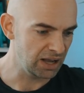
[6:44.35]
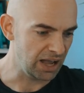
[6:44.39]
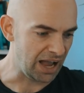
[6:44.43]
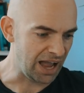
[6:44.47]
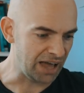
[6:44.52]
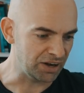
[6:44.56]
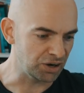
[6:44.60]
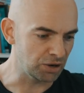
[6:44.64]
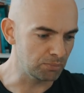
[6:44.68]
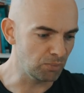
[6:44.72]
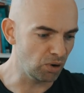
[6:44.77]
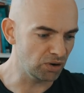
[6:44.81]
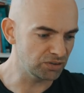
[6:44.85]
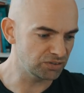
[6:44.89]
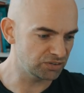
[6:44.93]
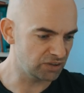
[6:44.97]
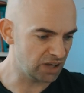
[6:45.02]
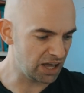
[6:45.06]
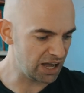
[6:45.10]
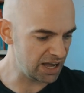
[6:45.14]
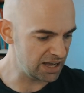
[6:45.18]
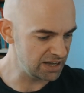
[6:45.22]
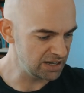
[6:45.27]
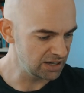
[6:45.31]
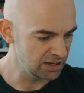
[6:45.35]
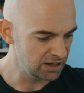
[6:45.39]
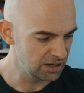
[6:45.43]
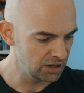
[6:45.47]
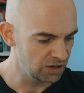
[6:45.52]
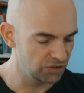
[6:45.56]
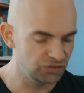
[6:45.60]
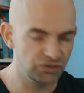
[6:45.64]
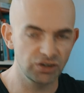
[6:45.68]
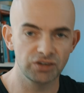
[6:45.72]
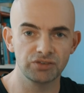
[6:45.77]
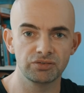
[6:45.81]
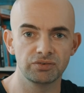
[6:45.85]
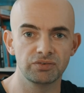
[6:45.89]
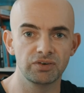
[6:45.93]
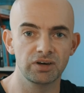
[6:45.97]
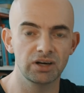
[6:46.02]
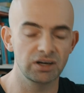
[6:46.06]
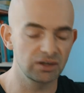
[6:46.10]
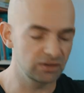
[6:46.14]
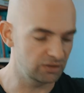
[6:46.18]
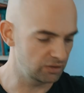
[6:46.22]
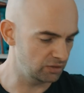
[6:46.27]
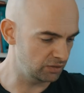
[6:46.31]
And I might say, just
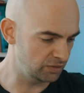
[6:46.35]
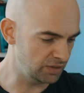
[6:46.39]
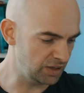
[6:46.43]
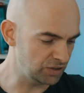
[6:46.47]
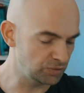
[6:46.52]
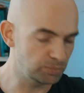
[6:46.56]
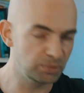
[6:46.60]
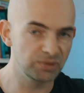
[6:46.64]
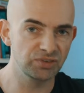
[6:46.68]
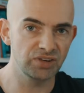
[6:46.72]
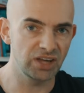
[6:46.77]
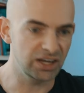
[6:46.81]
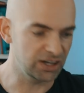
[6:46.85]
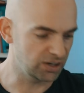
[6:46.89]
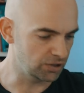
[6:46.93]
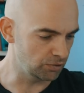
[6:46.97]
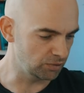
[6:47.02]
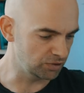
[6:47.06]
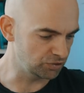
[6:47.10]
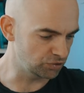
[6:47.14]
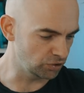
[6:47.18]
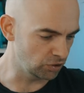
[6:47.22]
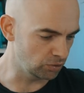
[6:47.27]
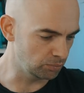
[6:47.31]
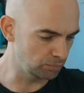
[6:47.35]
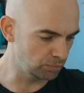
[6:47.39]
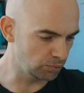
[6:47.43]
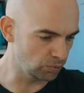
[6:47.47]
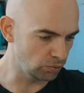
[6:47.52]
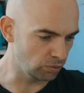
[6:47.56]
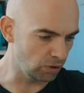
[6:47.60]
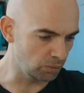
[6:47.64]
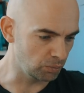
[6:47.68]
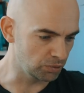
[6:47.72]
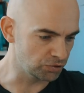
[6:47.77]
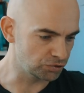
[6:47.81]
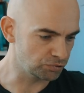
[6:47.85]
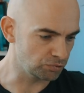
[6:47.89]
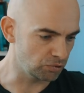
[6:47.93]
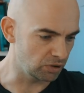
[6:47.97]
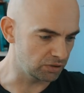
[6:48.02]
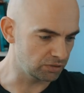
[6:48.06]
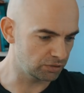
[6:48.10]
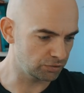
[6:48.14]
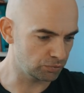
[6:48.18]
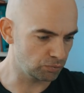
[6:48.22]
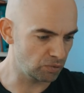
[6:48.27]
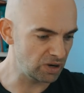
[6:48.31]
for this particular example, I want to
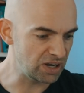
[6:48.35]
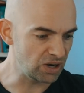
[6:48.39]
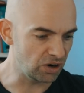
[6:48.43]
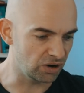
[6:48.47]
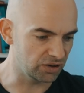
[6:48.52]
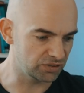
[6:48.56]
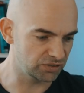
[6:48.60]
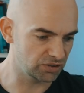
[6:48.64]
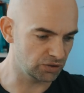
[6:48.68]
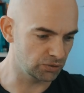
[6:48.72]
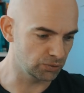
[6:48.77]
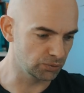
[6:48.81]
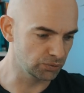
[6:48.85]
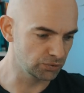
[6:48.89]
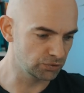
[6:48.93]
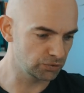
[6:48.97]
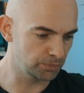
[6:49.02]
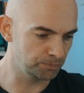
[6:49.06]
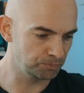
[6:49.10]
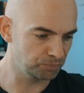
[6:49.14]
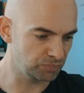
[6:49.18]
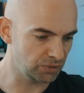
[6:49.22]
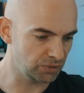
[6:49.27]
write three articles.